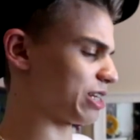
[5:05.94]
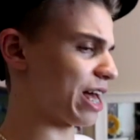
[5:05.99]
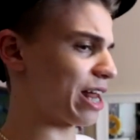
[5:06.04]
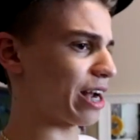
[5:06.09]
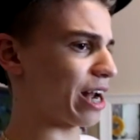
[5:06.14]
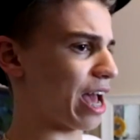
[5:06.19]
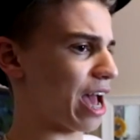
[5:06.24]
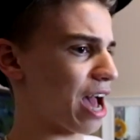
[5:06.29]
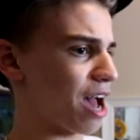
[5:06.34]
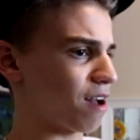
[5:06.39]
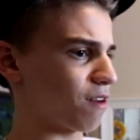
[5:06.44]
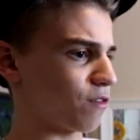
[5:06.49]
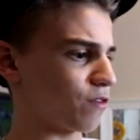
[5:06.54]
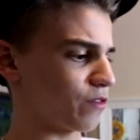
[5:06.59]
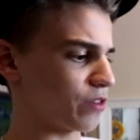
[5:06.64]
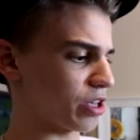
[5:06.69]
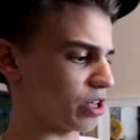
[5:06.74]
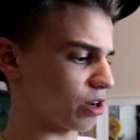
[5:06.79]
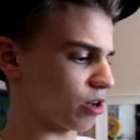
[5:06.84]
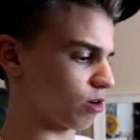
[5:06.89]
10.5,
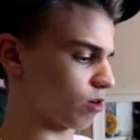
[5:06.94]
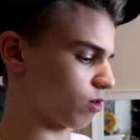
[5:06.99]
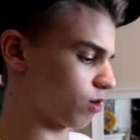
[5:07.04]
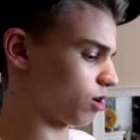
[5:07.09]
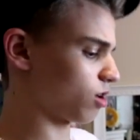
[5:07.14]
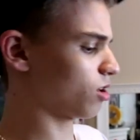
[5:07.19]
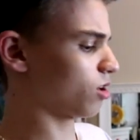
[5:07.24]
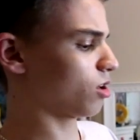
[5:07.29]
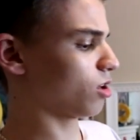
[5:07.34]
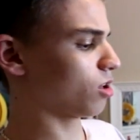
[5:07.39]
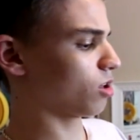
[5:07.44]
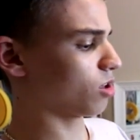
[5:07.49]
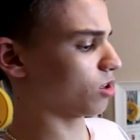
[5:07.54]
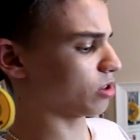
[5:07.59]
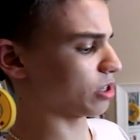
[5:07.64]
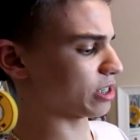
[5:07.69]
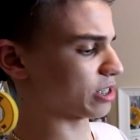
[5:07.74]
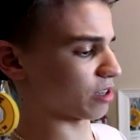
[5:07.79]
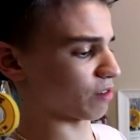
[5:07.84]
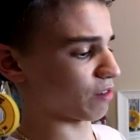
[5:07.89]
you know,
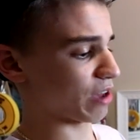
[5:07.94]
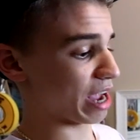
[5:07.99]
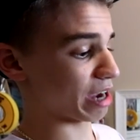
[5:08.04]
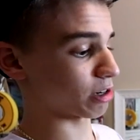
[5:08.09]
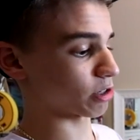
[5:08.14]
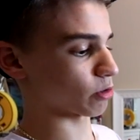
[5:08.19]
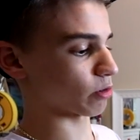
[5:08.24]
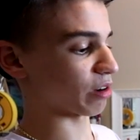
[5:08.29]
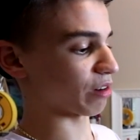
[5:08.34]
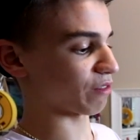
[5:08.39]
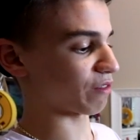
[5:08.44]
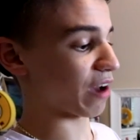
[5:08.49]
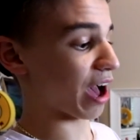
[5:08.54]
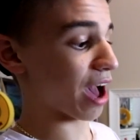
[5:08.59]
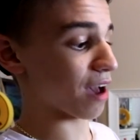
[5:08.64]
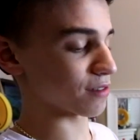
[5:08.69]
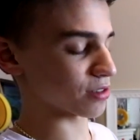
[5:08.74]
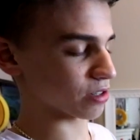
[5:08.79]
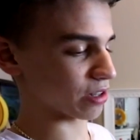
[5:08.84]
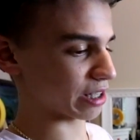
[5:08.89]
This is a Air Jordan
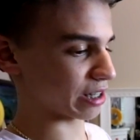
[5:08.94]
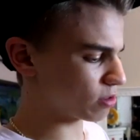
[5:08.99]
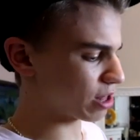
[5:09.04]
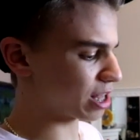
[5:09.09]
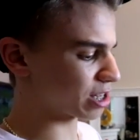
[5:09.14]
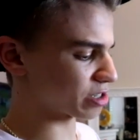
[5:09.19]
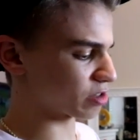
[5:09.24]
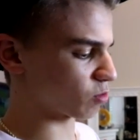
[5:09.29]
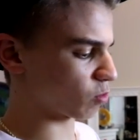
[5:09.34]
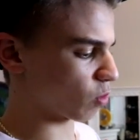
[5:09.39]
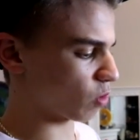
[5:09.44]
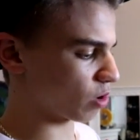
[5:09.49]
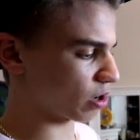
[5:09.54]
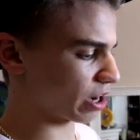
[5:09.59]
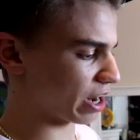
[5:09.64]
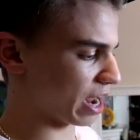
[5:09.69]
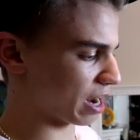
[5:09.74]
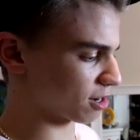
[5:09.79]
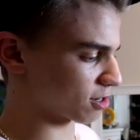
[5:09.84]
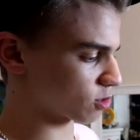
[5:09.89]
5, so like 2001
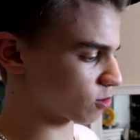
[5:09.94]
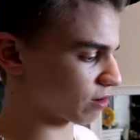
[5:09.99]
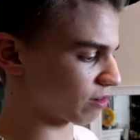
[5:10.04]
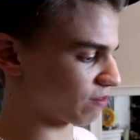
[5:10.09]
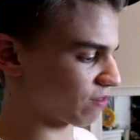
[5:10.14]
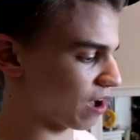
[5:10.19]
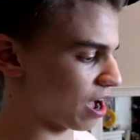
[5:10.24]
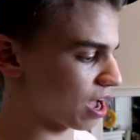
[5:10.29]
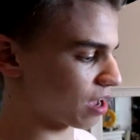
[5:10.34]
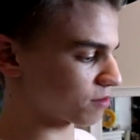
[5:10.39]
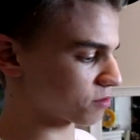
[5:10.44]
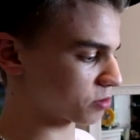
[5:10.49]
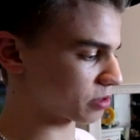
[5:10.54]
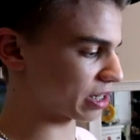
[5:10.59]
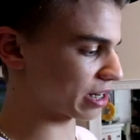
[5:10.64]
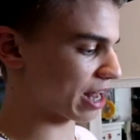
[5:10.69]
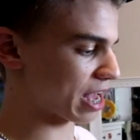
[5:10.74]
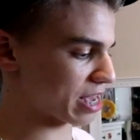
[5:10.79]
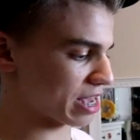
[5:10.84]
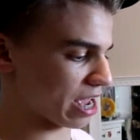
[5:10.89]
Air Jordan 5s with the
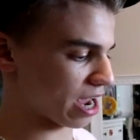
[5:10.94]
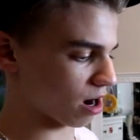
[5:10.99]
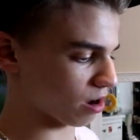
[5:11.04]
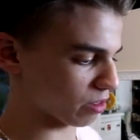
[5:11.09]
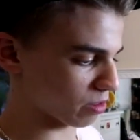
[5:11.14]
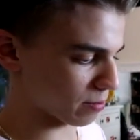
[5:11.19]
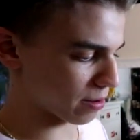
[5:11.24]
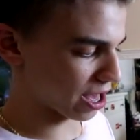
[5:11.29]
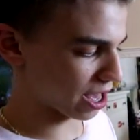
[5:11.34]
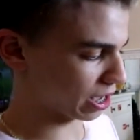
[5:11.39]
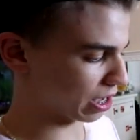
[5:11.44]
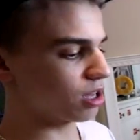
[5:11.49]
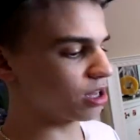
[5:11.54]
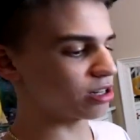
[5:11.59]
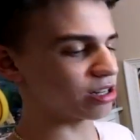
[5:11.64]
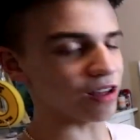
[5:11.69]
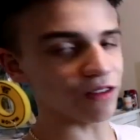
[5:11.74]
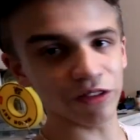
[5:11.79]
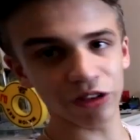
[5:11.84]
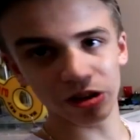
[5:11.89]
Nike Air on the back.
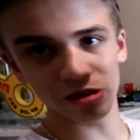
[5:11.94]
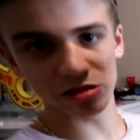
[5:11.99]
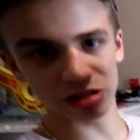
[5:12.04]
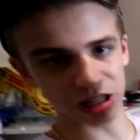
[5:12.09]
Definitely use